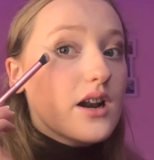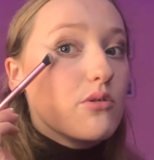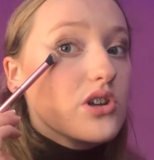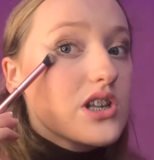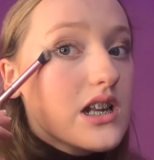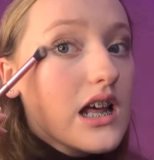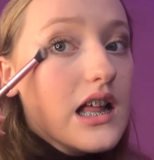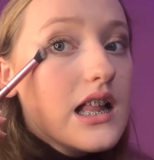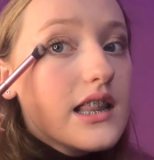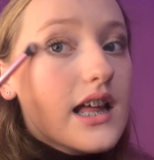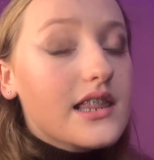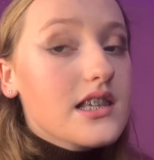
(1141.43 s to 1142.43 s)
of wanted,
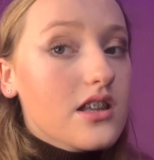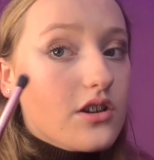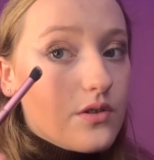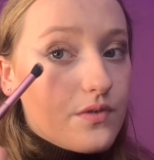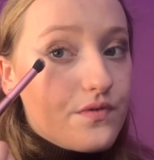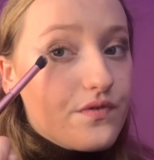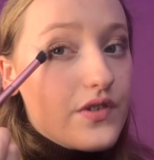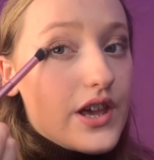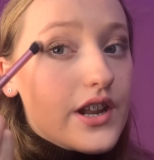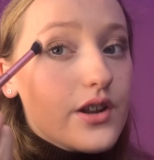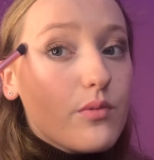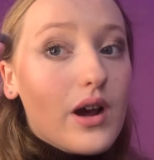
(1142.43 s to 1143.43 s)
like this little
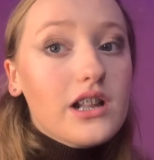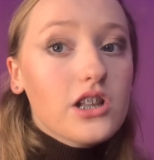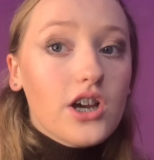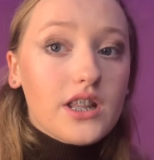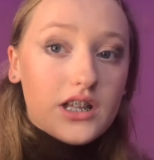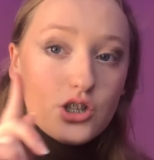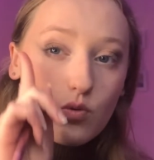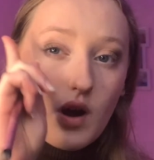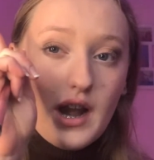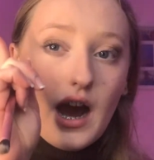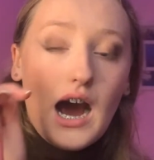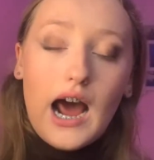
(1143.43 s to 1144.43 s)
faded wing look that's
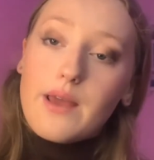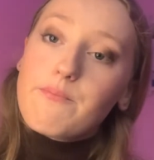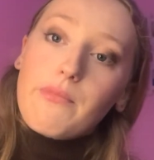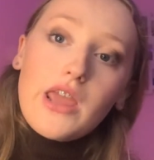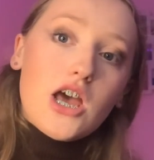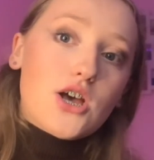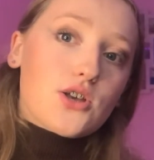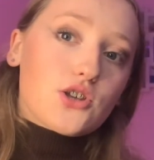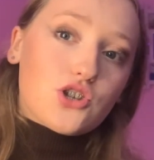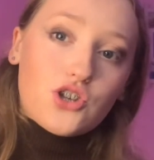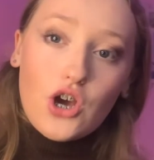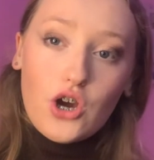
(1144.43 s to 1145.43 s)
quite high.
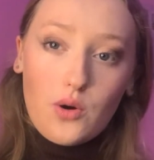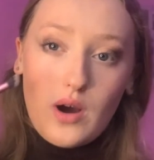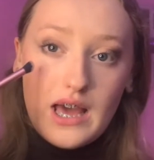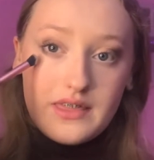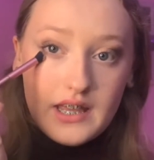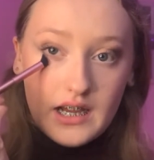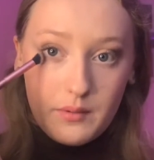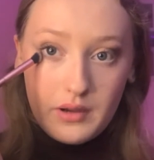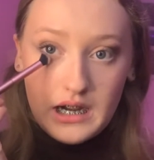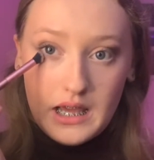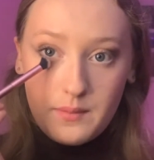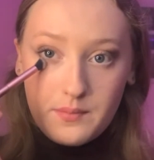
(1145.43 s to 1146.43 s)
So I think I'm
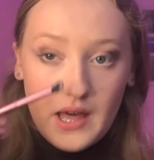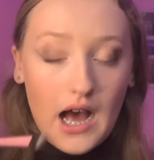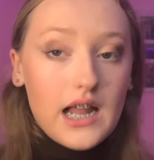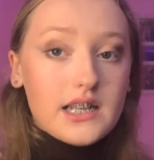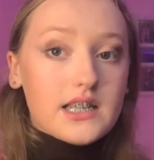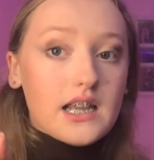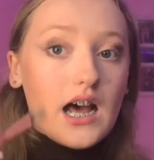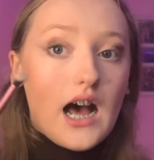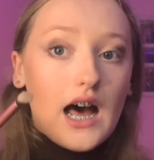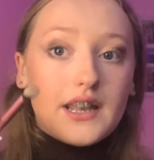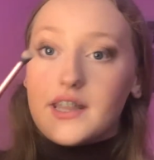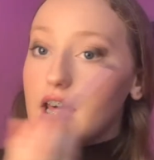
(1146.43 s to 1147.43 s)
gonna keep that,
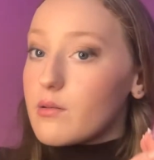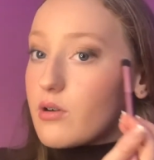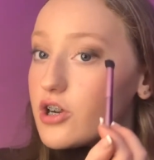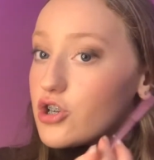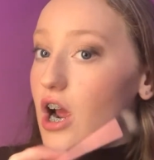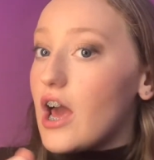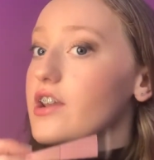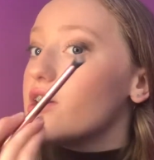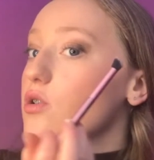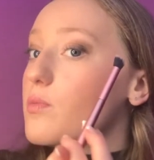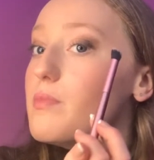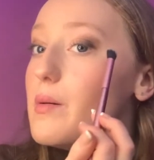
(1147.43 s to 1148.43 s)
and then I'm gonna try and
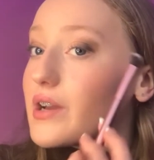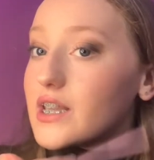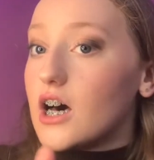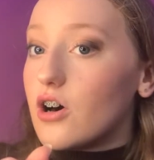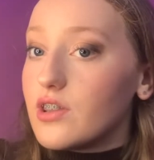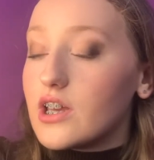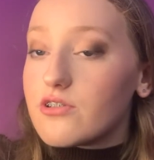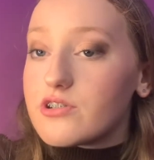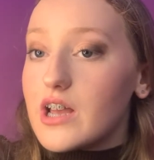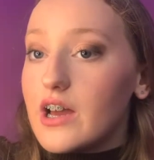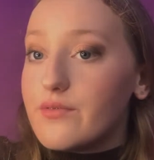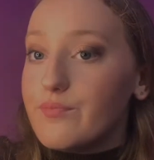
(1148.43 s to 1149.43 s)
mimic that on the other
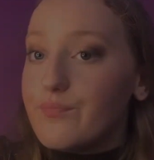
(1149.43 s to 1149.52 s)
side.